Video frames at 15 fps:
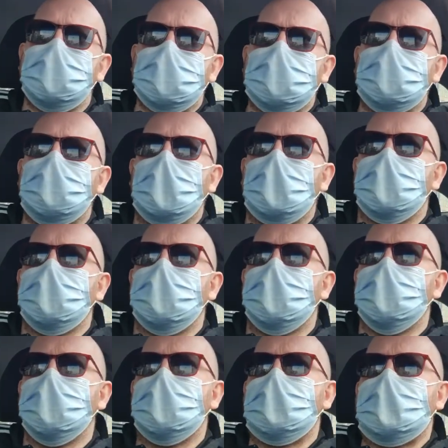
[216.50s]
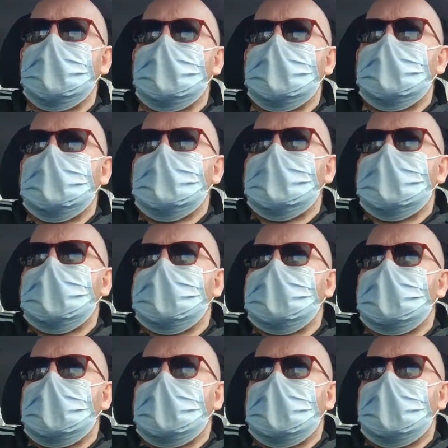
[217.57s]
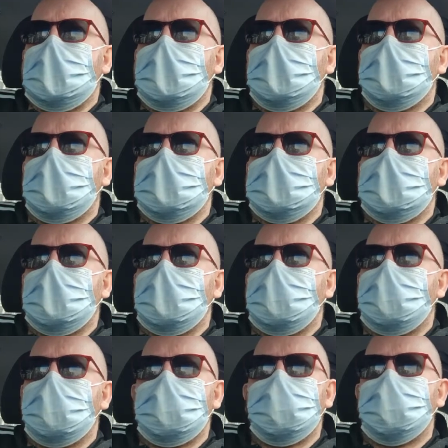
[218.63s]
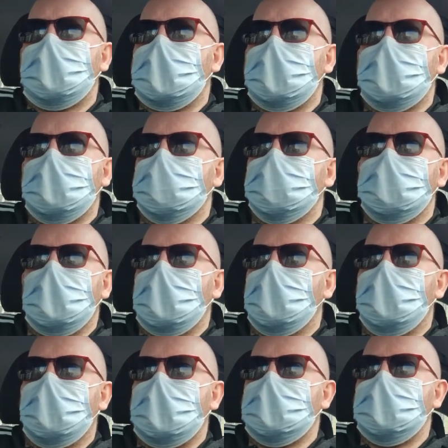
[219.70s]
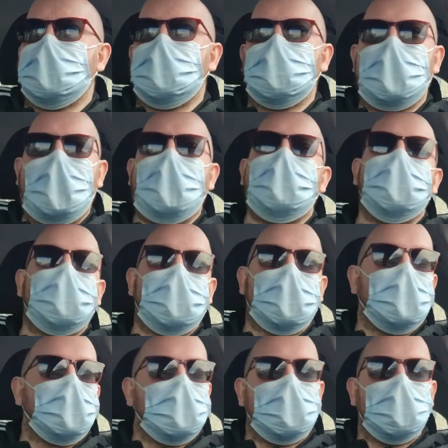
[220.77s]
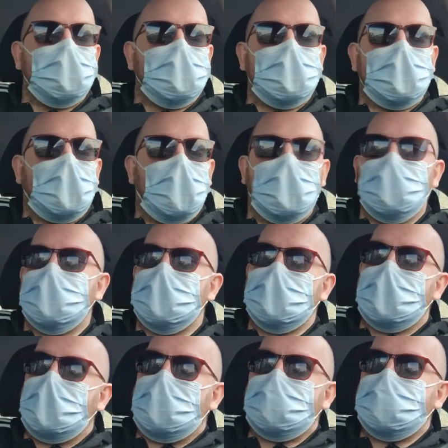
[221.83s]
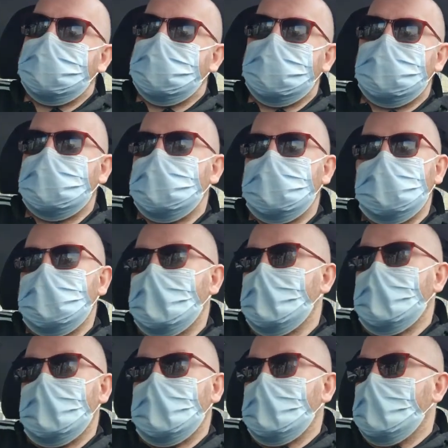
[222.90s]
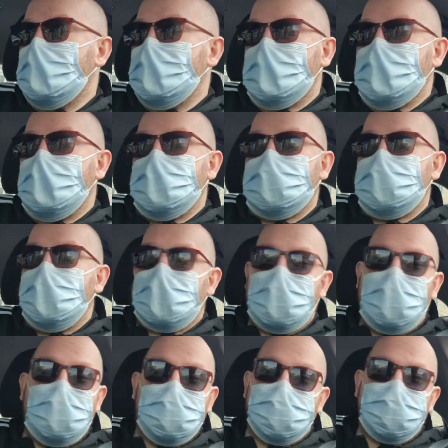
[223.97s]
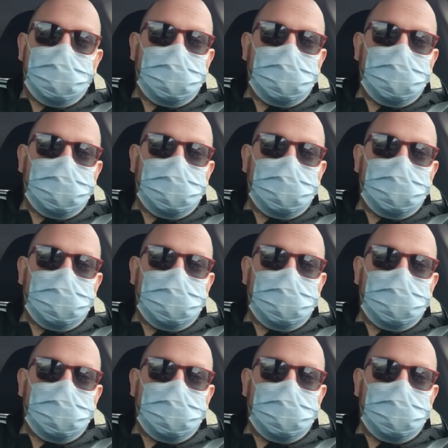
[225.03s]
to be honest with you, because I know myself, I couldn't imagine doing anything close to that. It's sickening.